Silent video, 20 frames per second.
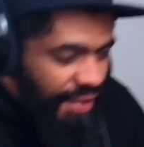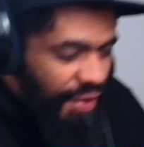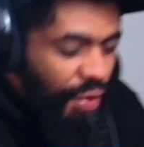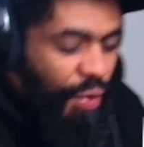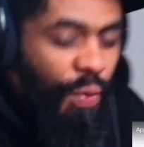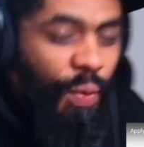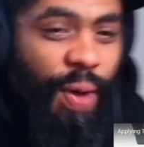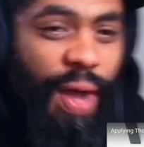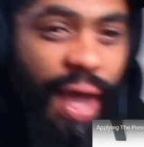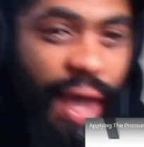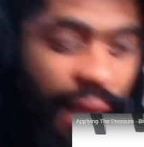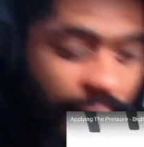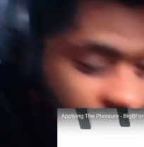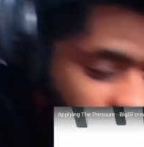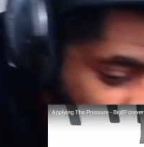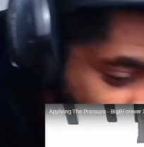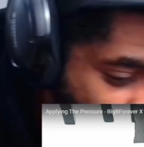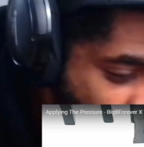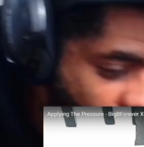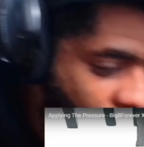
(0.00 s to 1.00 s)
Where
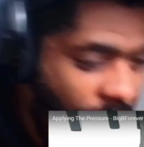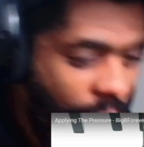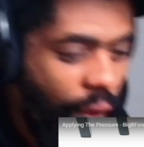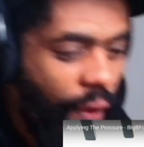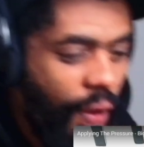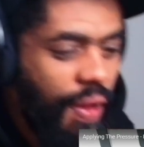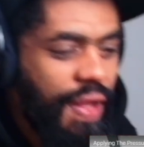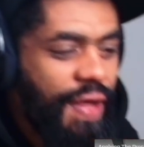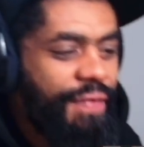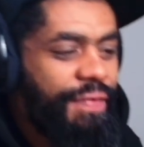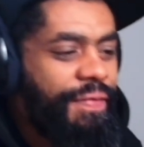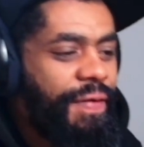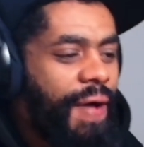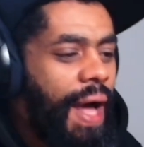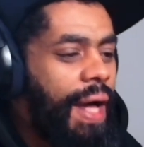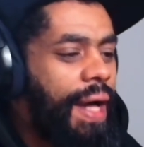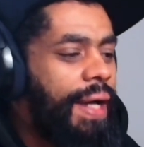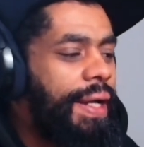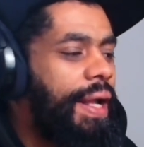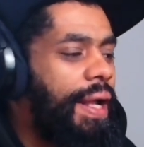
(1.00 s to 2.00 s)
are all the
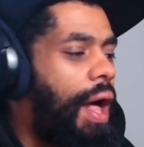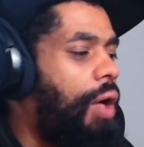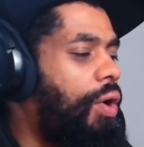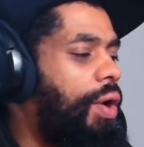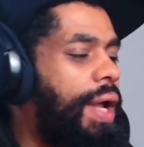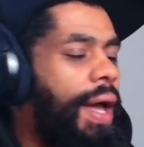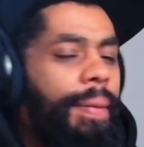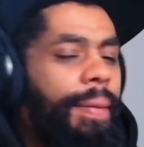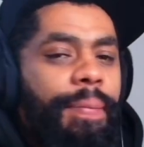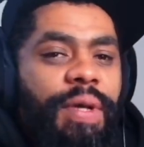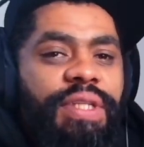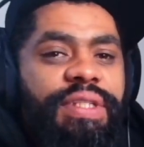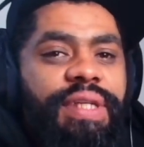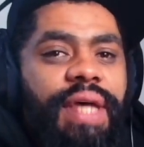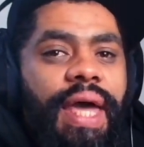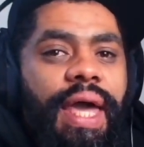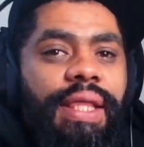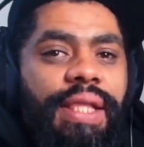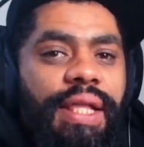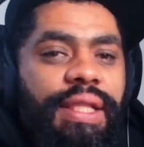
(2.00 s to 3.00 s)
old rappers
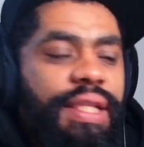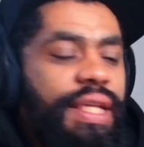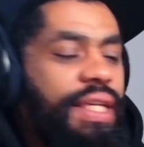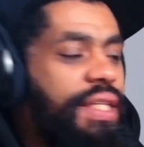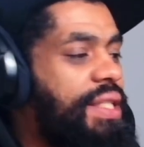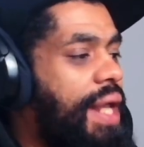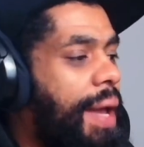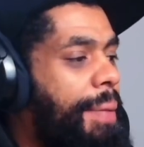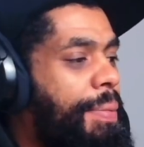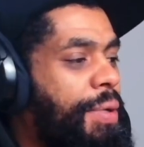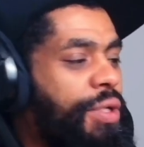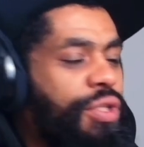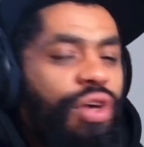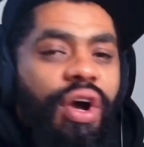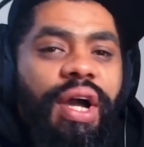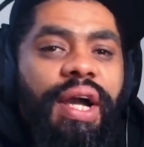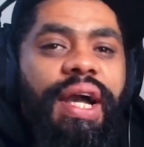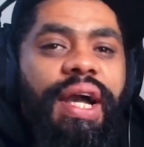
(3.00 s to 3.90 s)
saying that these rappers are?